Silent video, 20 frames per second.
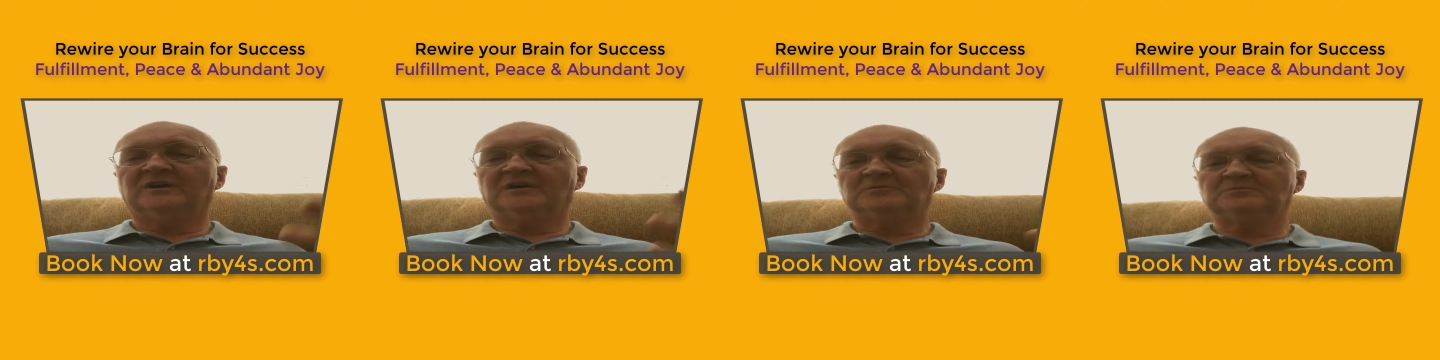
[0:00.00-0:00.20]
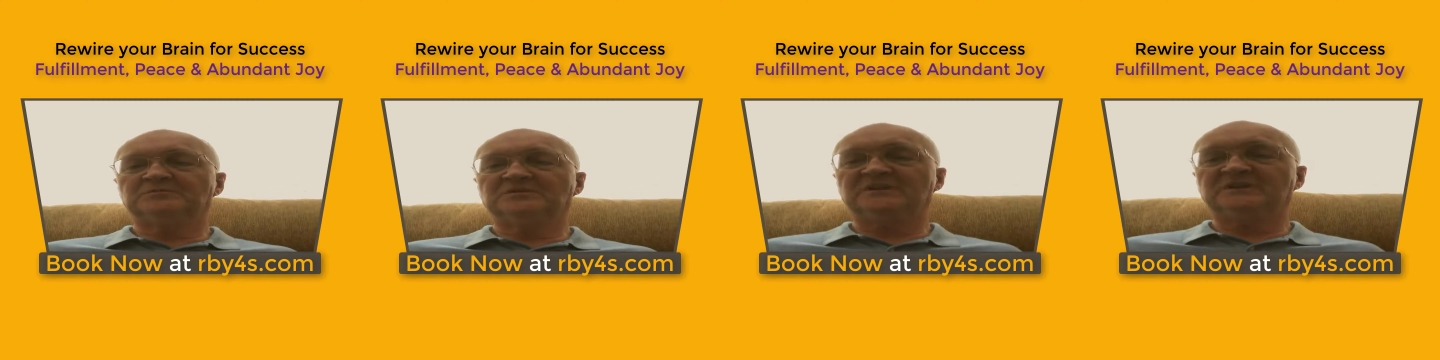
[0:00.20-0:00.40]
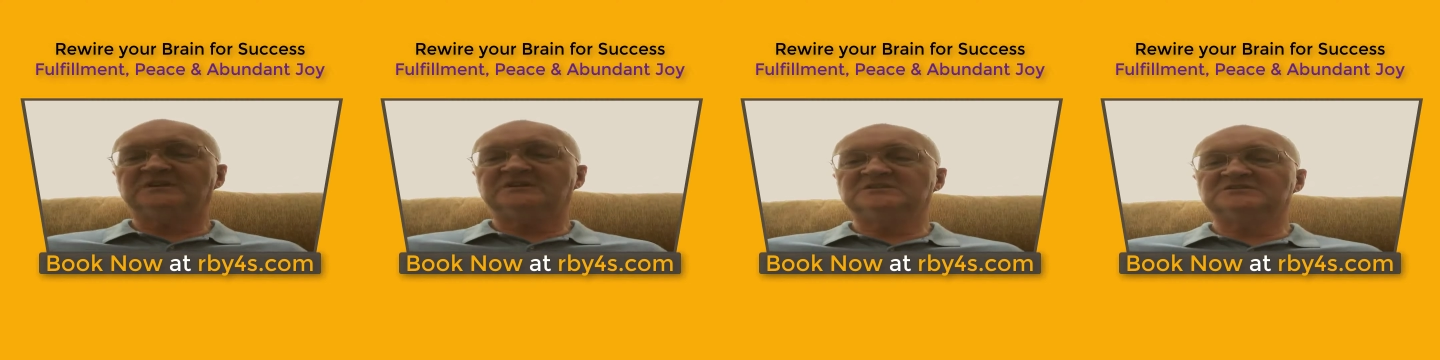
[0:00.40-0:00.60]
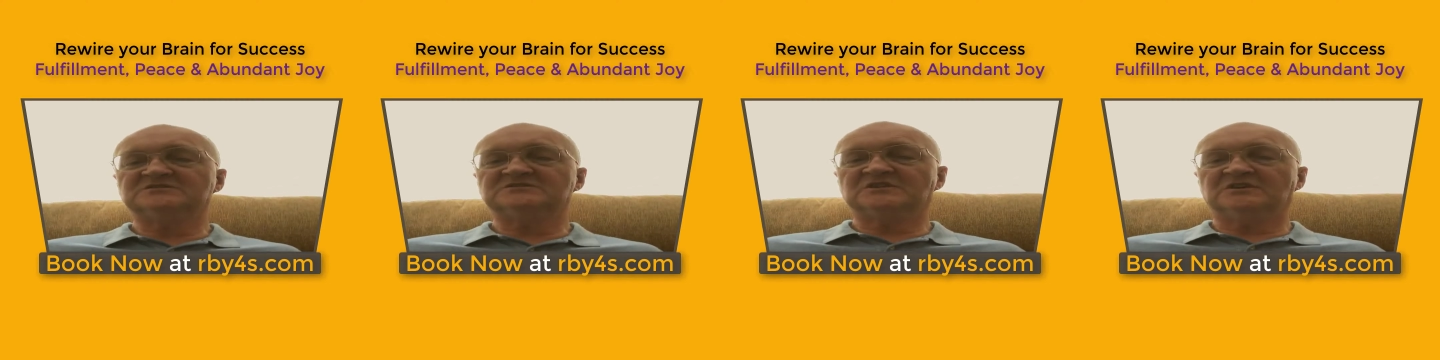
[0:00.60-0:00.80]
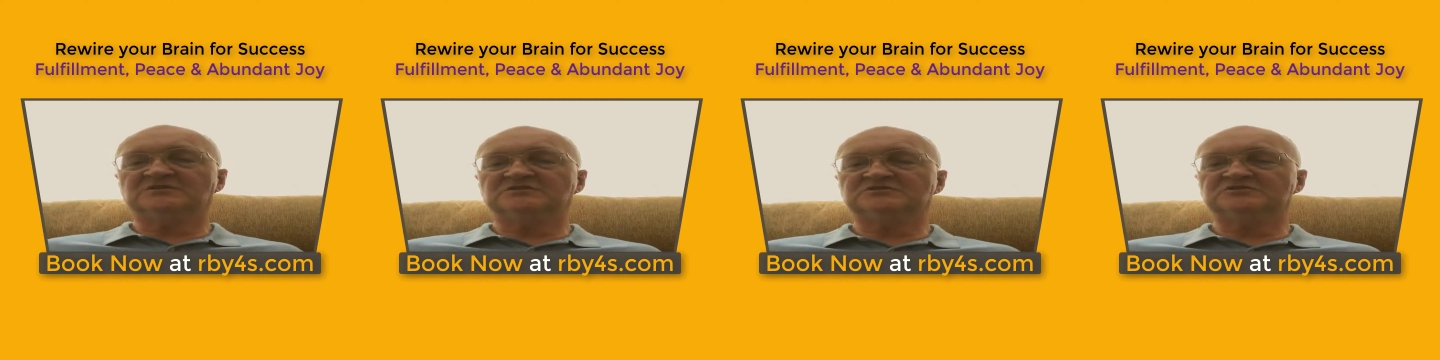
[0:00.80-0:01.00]
and
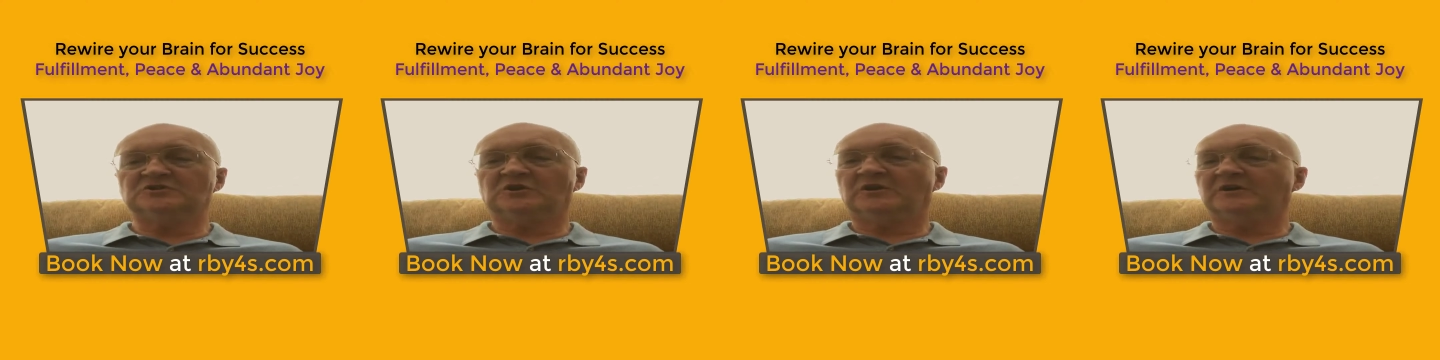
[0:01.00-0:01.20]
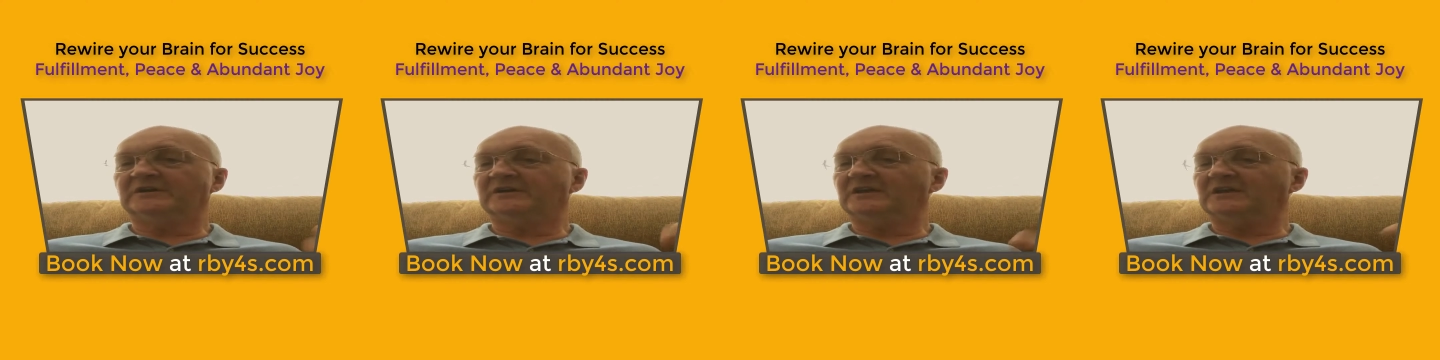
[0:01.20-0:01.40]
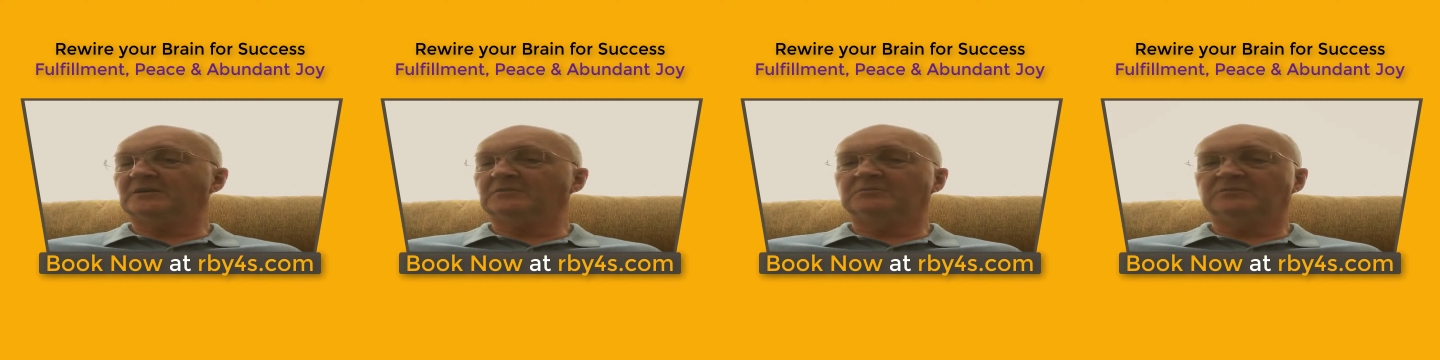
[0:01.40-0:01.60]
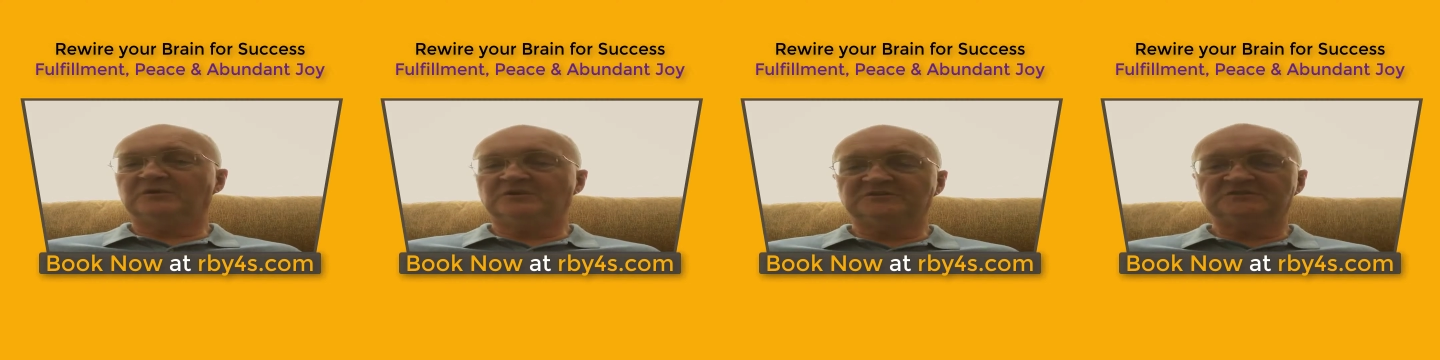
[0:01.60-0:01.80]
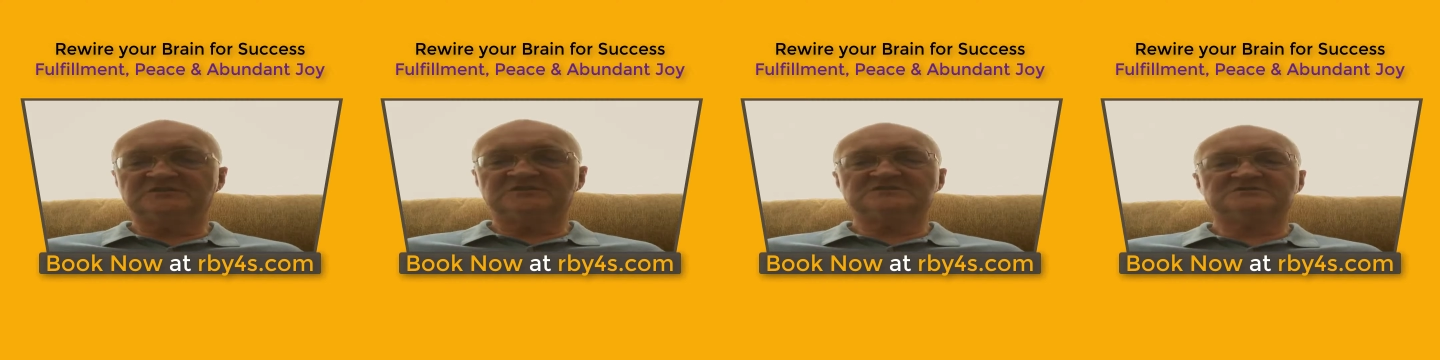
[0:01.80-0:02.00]
peace and joy and
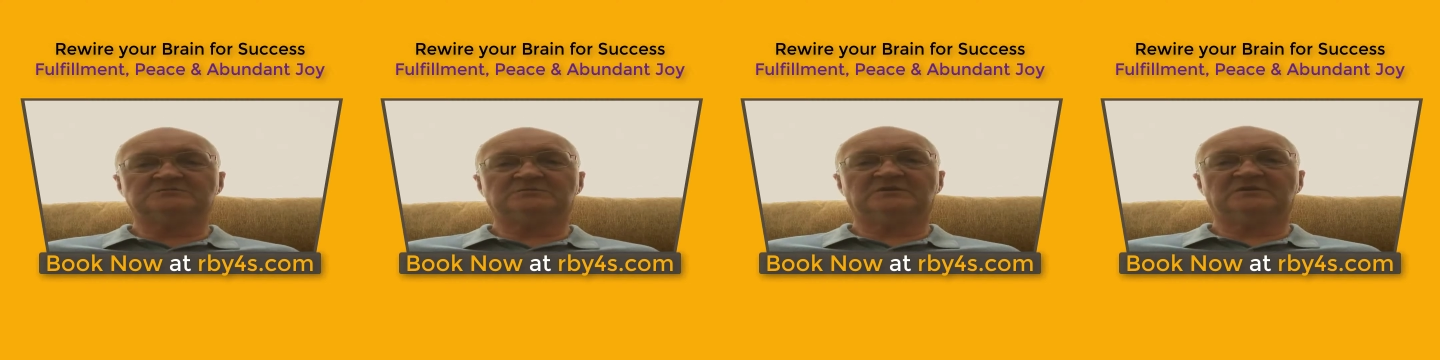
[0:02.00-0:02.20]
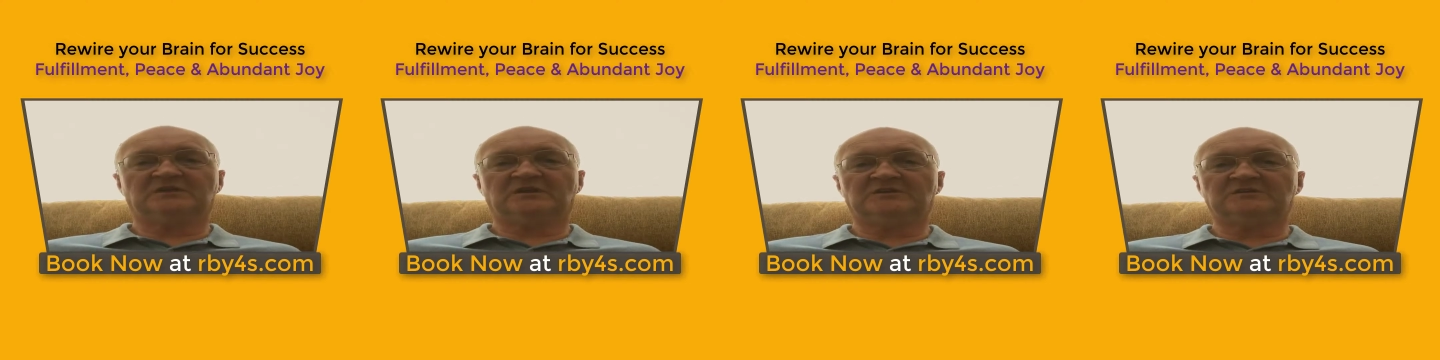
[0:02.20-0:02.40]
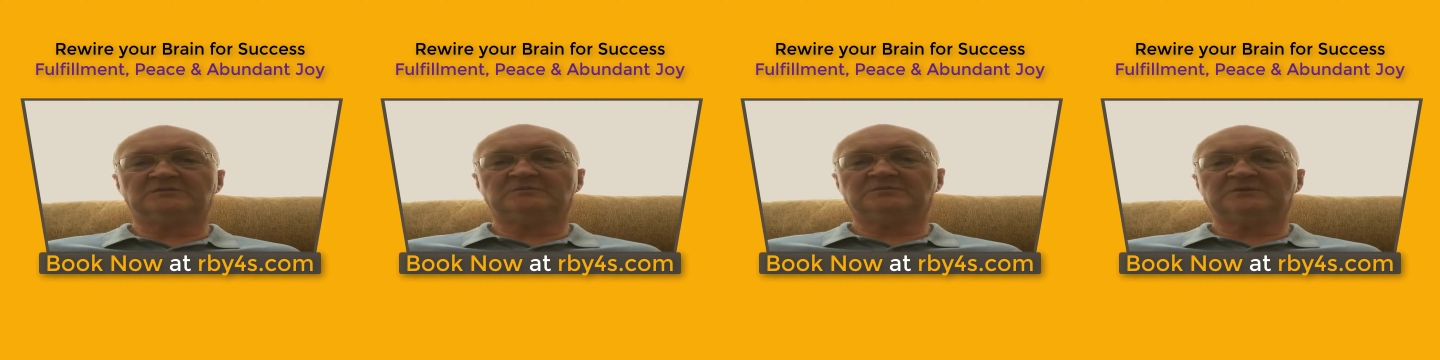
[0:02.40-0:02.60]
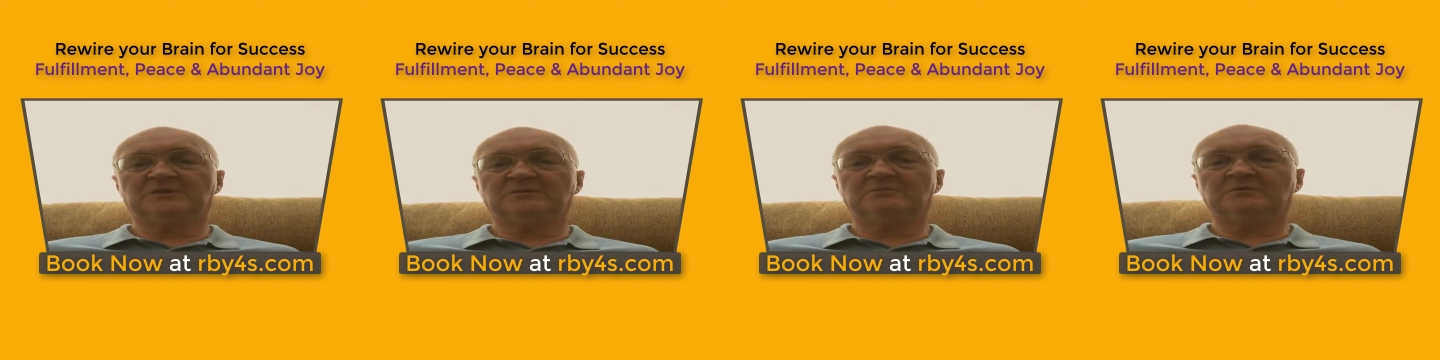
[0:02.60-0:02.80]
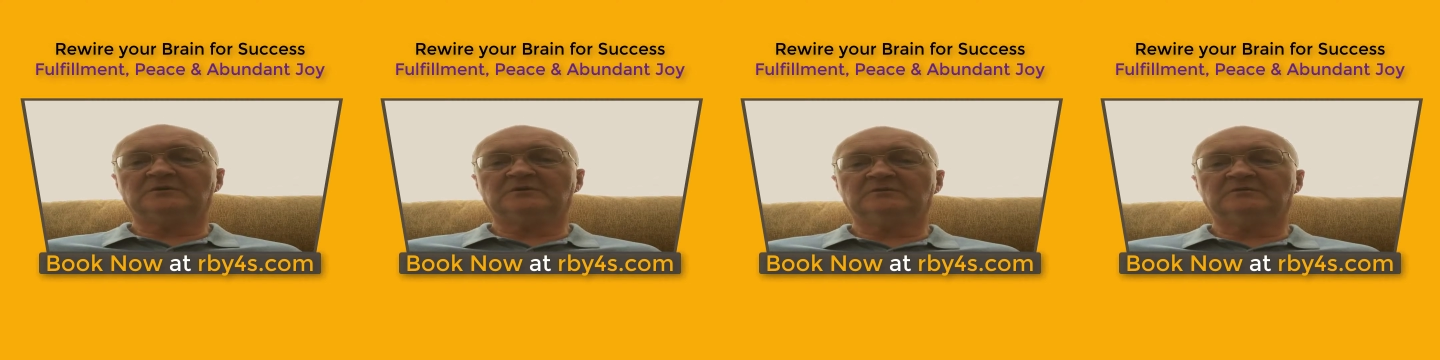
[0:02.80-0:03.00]
abundance with other
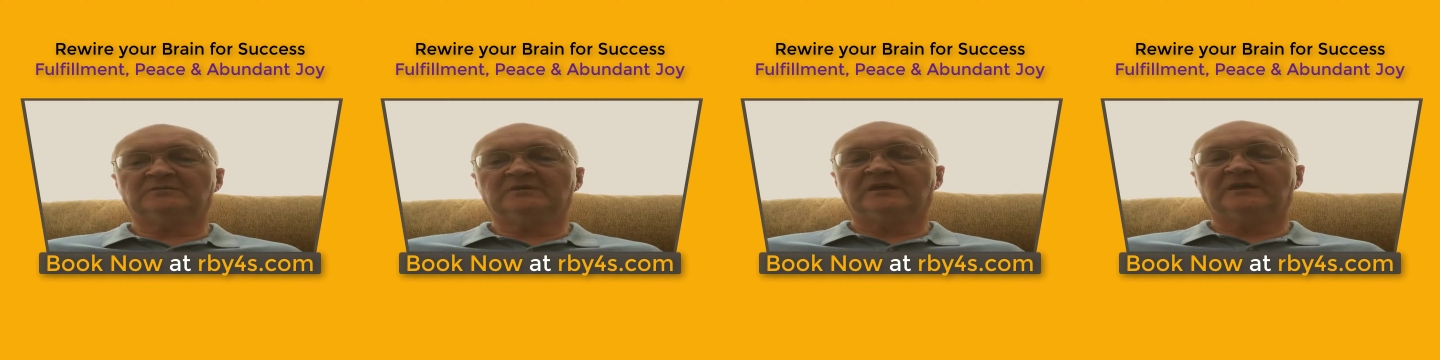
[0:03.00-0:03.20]
people.